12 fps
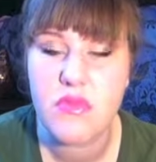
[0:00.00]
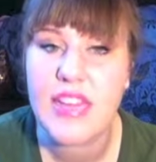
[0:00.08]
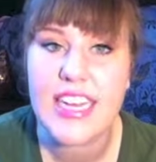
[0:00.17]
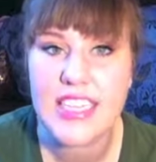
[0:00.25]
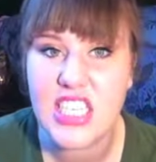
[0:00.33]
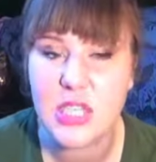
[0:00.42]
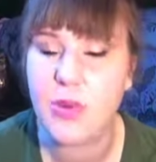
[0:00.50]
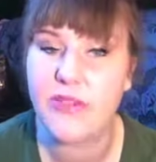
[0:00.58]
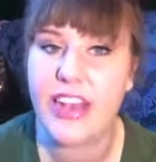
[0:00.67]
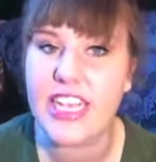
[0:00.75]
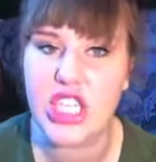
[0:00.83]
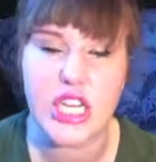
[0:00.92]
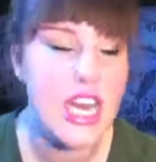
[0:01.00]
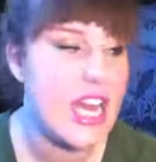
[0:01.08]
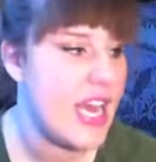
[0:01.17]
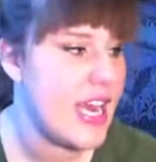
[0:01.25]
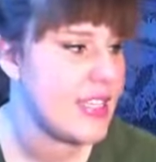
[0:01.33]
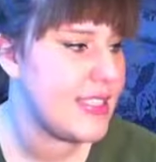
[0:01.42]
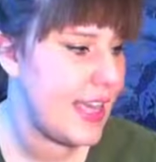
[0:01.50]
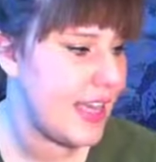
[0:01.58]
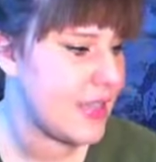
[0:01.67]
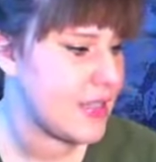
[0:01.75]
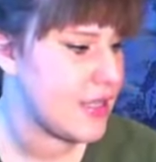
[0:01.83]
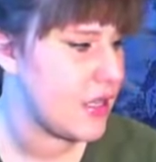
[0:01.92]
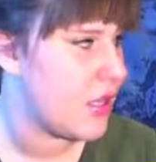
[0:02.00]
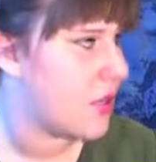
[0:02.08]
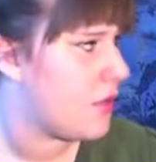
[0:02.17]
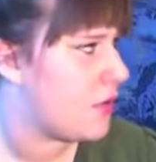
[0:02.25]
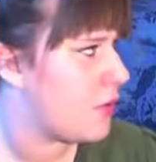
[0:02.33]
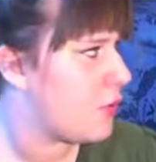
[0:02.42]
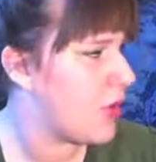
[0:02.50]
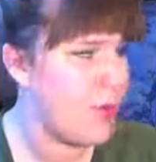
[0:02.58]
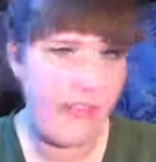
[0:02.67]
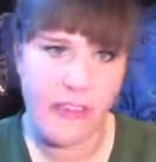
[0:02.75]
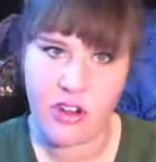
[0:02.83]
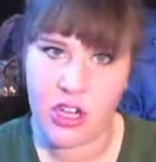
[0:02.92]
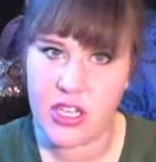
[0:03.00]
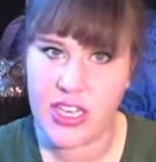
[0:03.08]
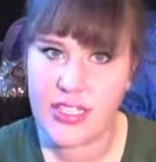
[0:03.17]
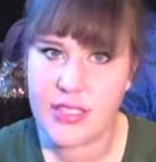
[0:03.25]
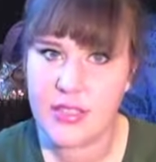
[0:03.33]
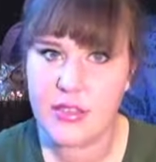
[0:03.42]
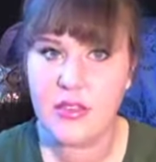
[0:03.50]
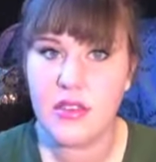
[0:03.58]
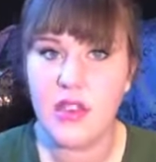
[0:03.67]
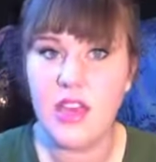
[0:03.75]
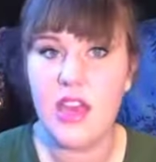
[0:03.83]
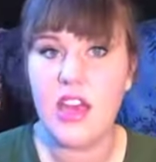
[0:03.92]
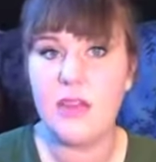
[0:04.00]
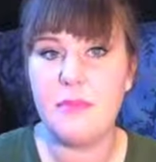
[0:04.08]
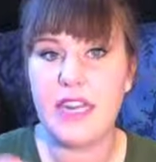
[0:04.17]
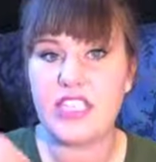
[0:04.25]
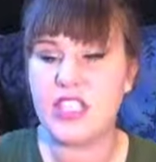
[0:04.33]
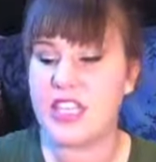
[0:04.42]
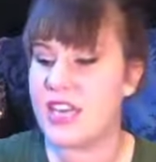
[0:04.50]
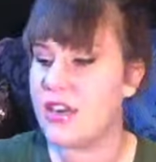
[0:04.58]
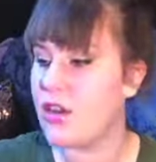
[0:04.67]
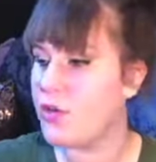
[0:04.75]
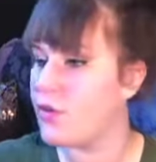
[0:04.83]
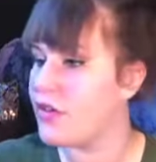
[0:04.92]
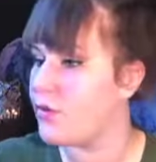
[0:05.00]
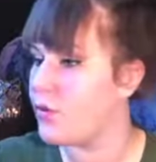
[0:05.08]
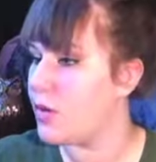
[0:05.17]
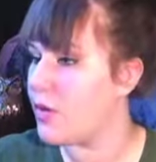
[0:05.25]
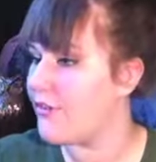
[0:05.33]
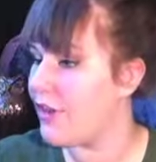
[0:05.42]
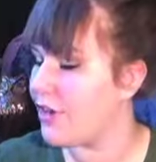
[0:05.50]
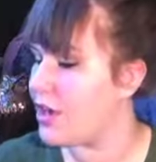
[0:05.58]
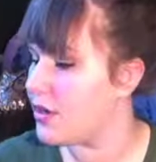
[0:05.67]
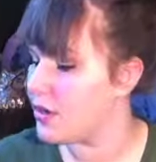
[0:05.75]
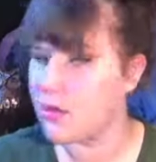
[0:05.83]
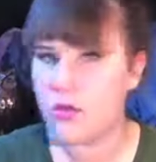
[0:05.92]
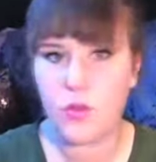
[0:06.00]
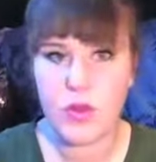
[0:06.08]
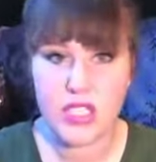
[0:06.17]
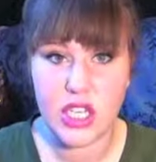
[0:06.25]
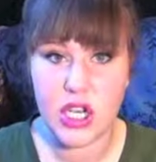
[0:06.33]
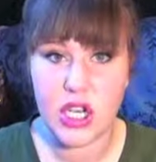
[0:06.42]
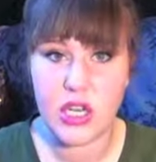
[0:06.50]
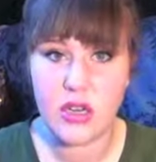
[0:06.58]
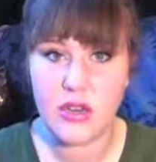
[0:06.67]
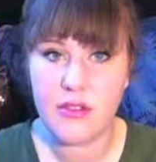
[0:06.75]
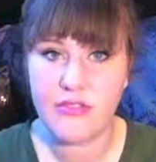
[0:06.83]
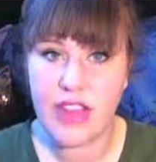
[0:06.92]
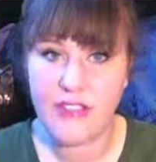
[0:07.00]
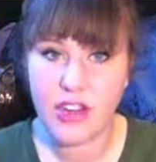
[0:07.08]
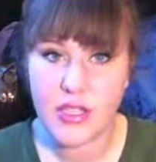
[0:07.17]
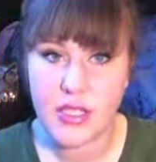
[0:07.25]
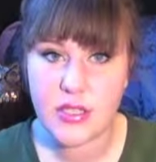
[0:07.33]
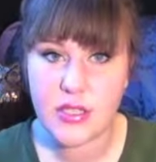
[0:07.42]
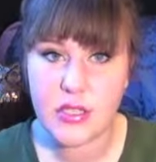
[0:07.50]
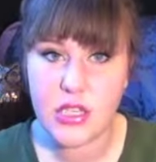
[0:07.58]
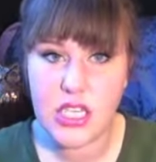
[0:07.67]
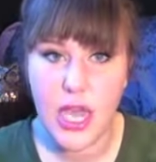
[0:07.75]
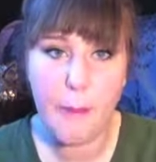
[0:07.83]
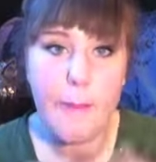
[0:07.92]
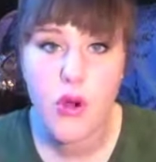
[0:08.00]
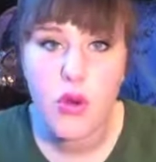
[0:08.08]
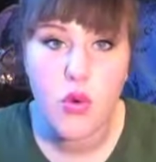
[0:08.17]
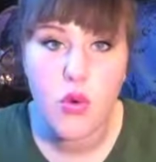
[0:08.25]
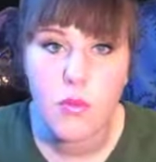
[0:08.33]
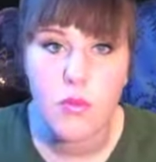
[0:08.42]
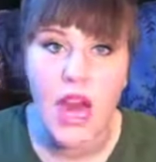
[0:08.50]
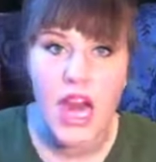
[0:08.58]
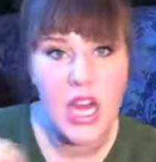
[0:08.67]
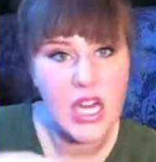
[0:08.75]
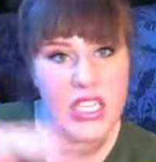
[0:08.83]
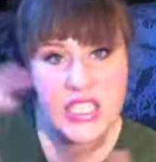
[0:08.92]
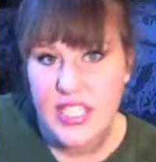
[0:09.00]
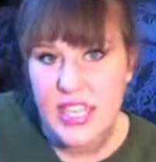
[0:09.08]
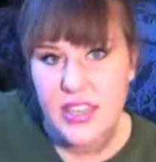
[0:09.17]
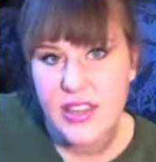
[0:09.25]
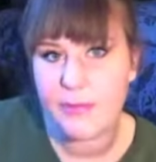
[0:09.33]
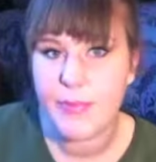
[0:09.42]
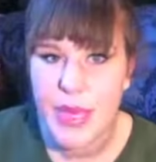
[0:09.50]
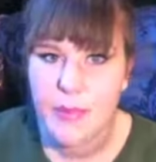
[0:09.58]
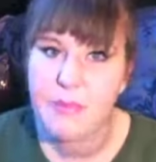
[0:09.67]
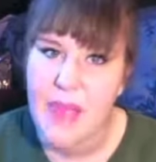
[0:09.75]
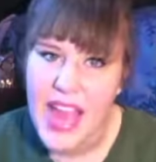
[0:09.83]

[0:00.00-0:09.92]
That is just perfection. It takes one of my favorite cookies, matches it with one of my favorite winter flavors, kaboom! It's like the big